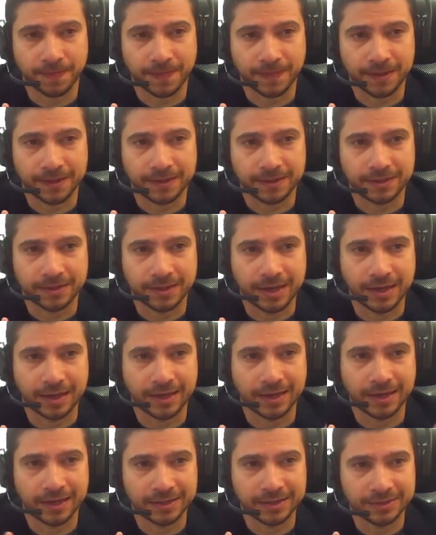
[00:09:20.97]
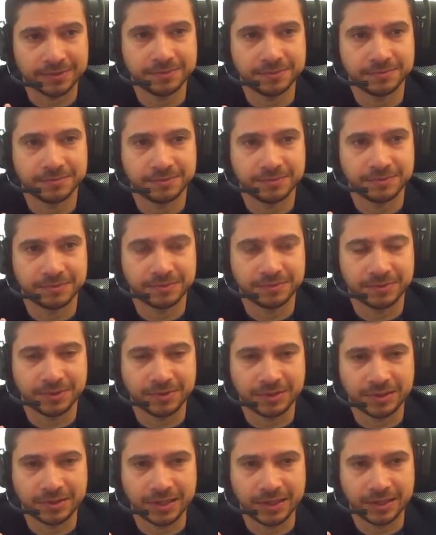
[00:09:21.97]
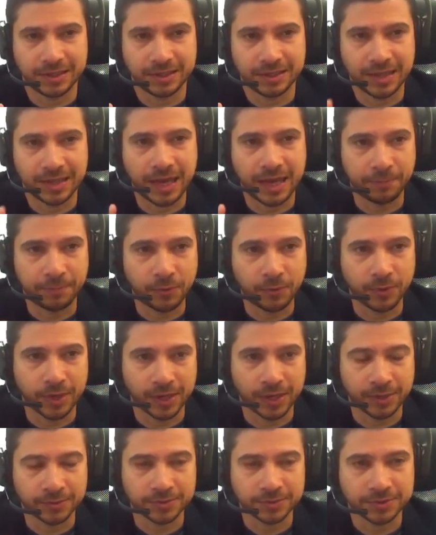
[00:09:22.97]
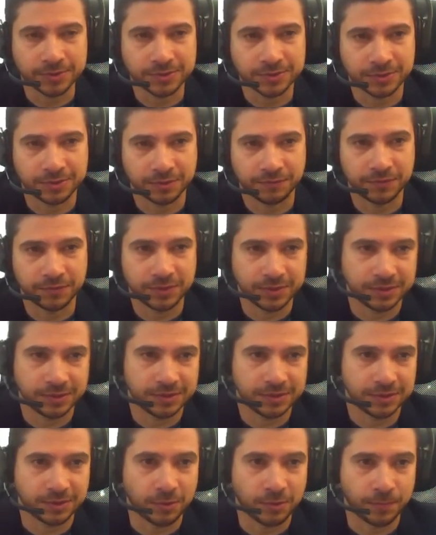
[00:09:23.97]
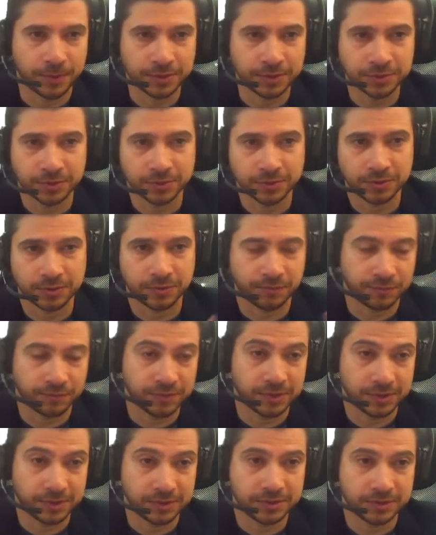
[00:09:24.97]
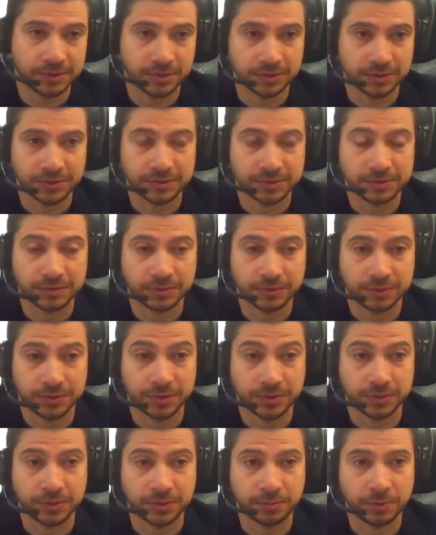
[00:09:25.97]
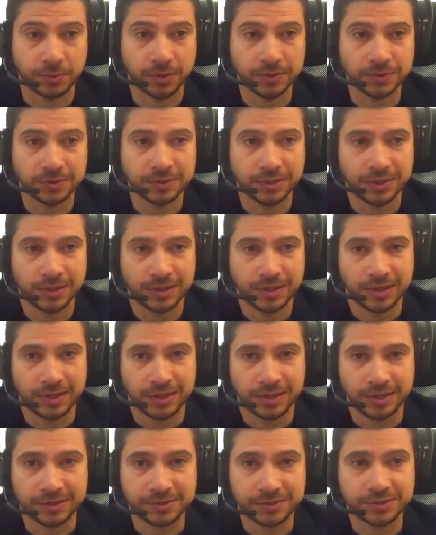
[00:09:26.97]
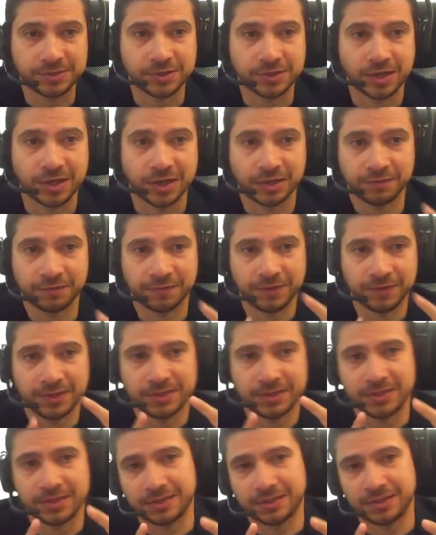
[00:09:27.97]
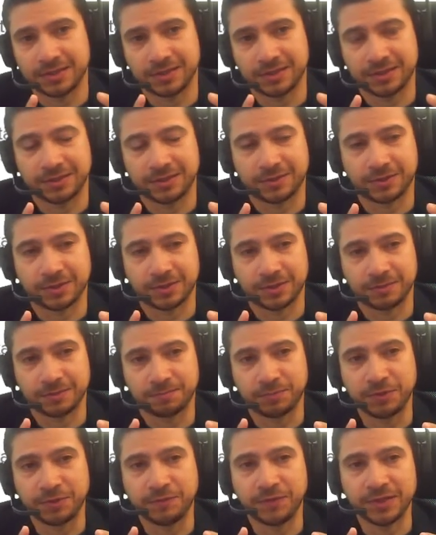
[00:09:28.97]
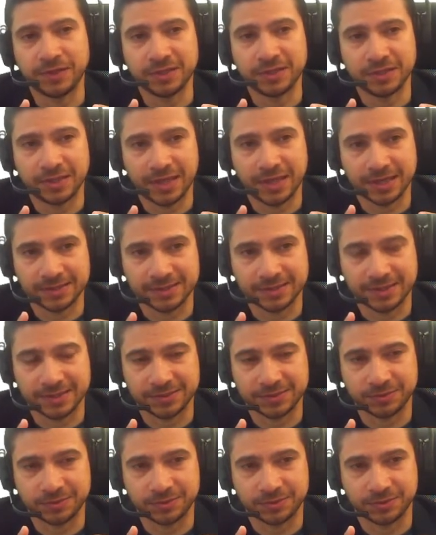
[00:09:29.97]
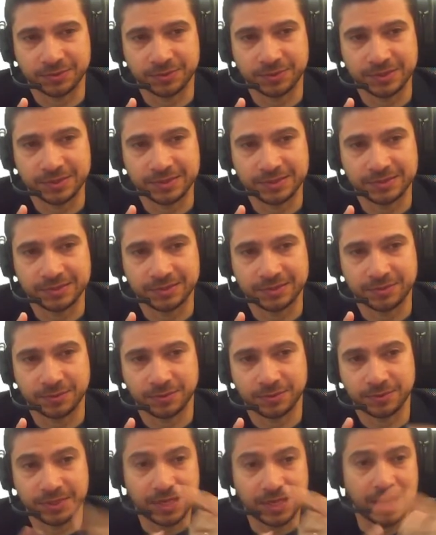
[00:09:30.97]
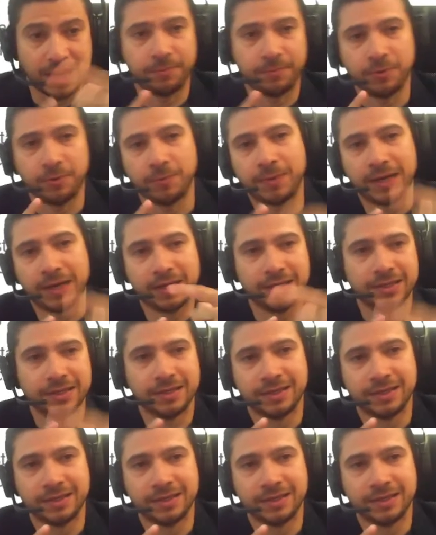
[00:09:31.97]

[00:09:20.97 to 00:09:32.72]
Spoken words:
ahead in the apple count of the competitor of the other bot. It starved or prevented the access to the apple by